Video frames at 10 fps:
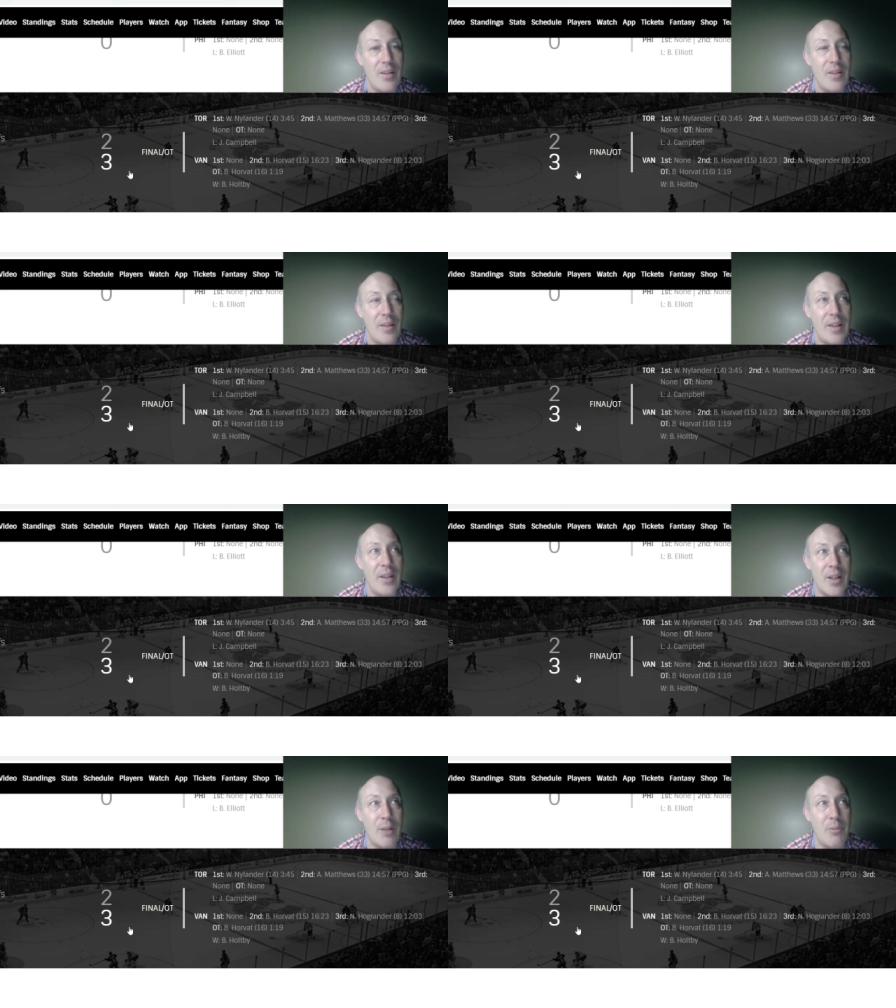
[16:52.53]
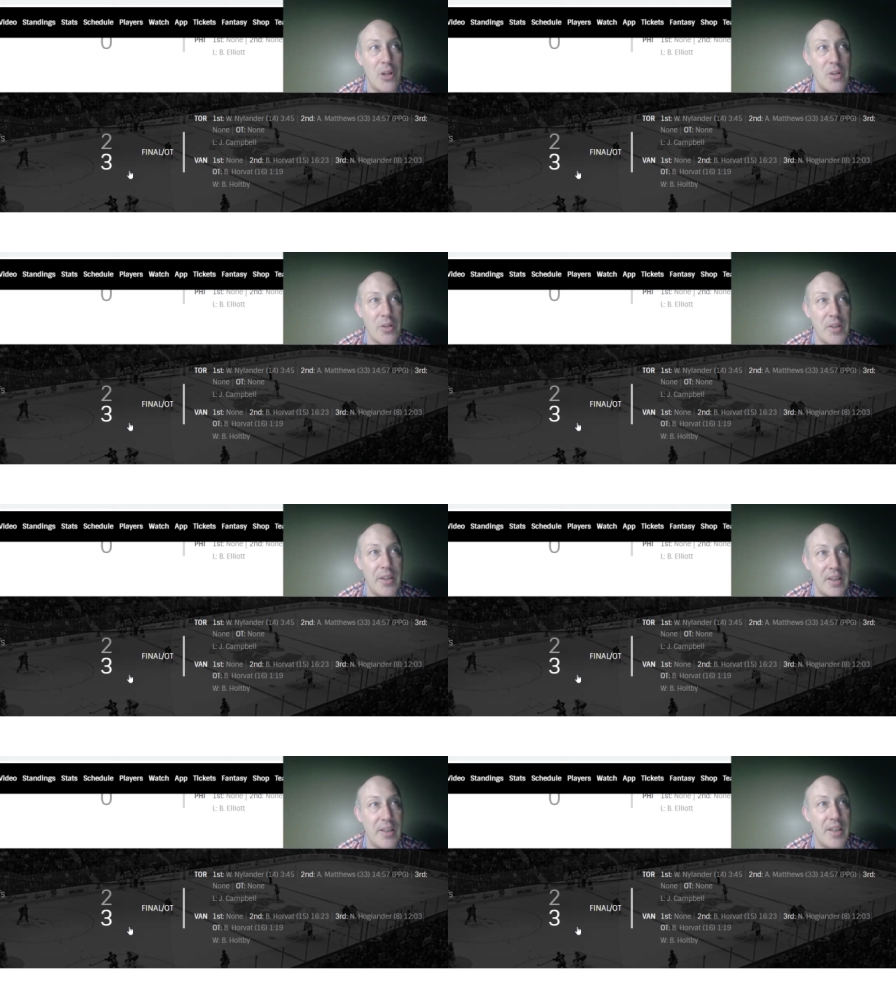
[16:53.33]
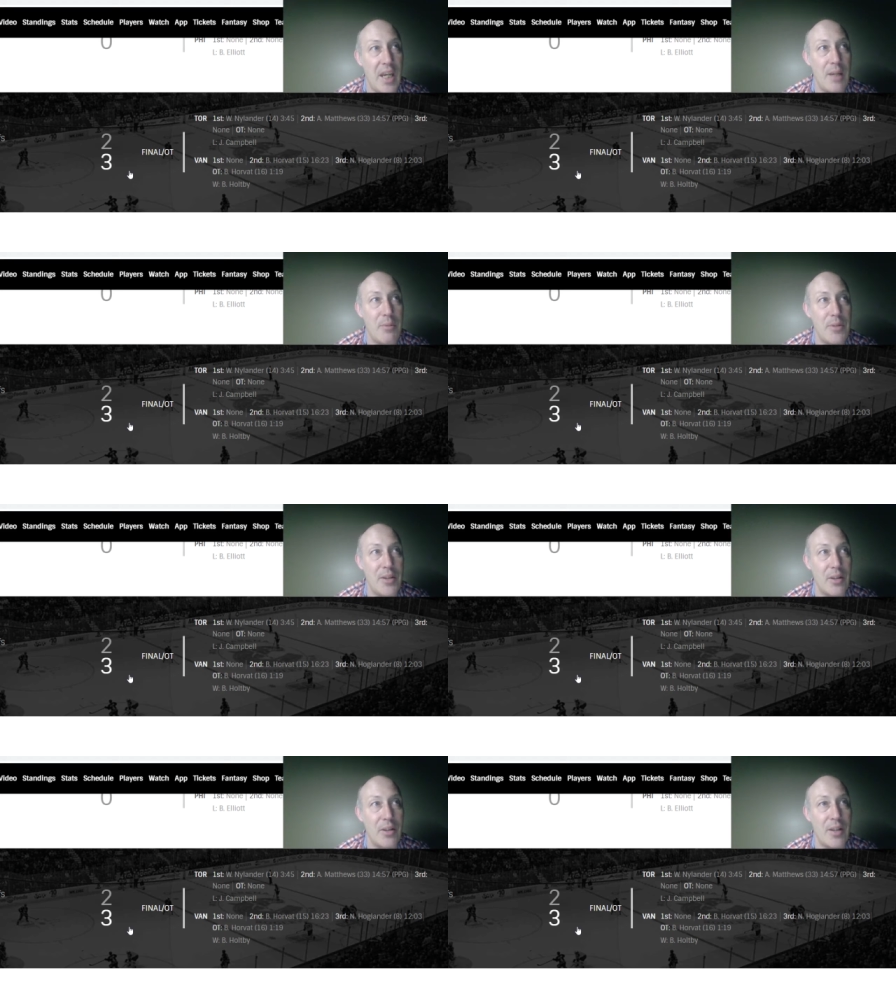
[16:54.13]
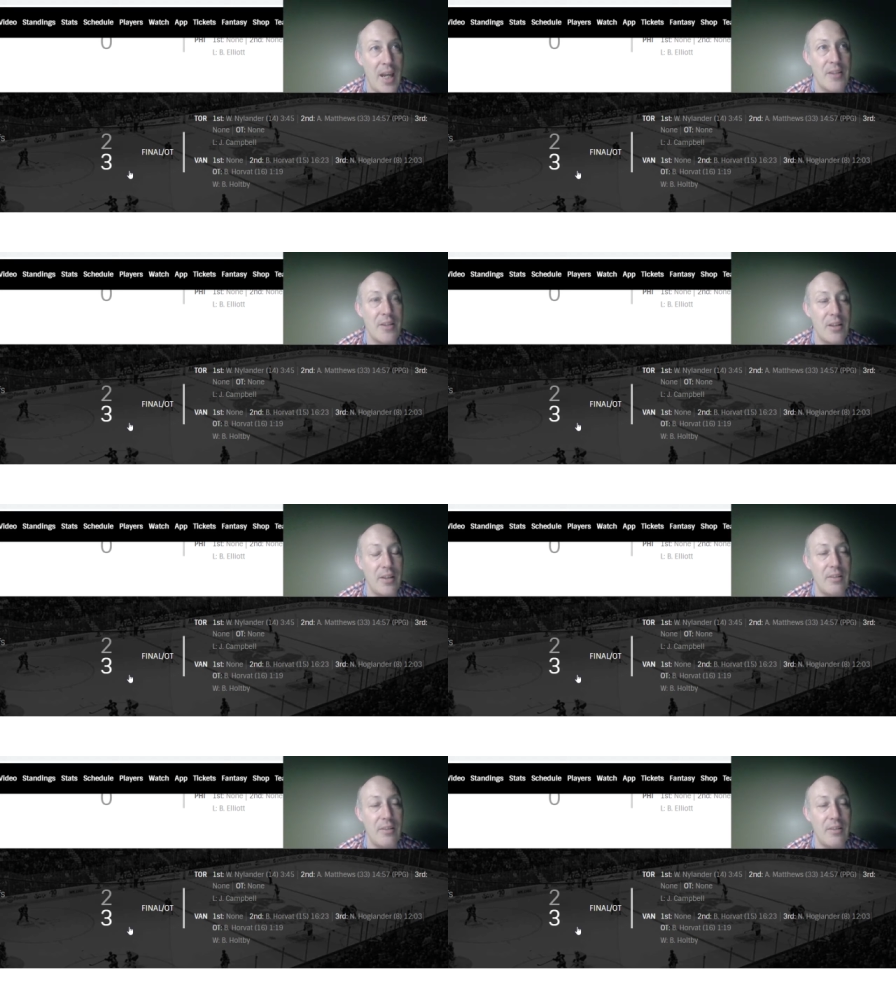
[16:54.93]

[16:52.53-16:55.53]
in the commercials in these games that they're canceling.